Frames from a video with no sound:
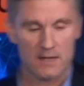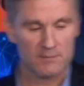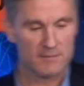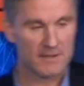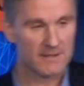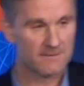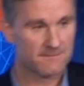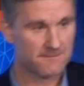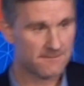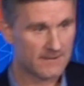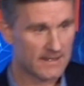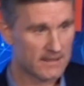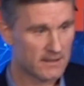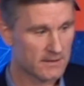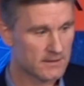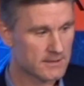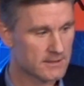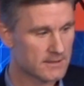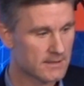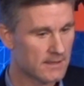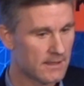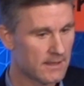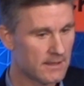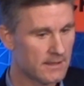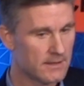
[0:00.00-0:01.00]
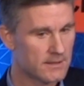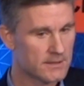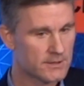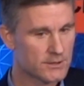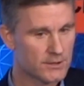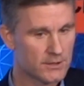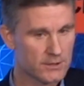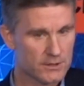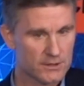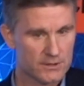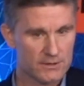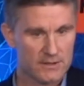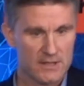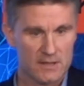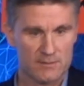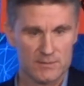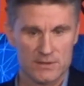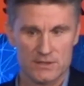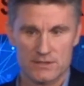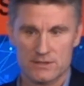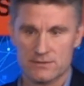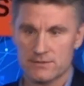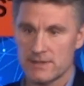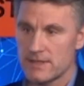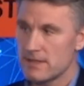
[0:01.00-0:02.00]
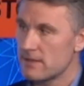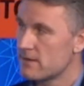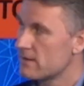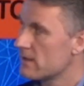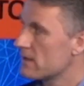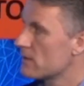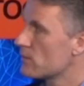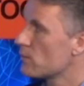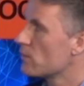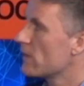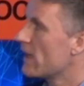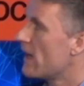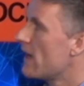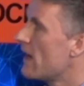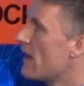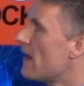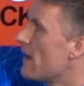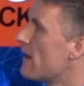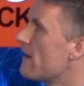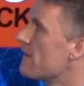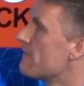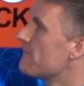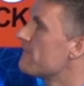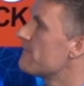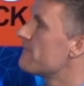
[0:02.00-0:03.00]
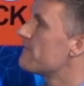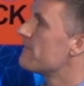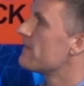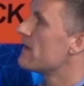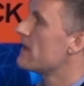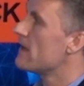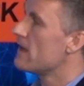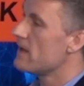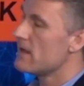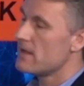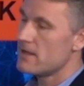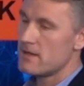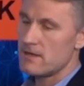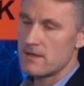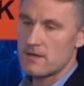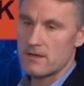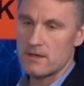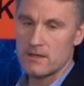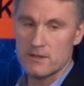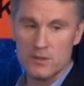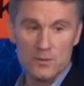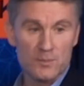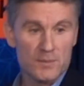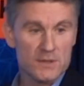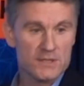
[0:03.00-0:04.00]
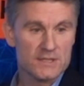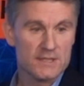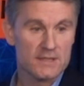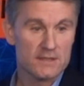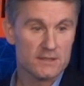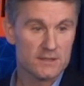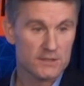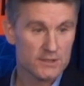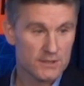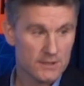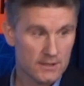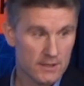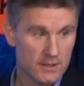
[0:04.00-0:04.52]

And my final slide is just to demonstrate that we have a 100%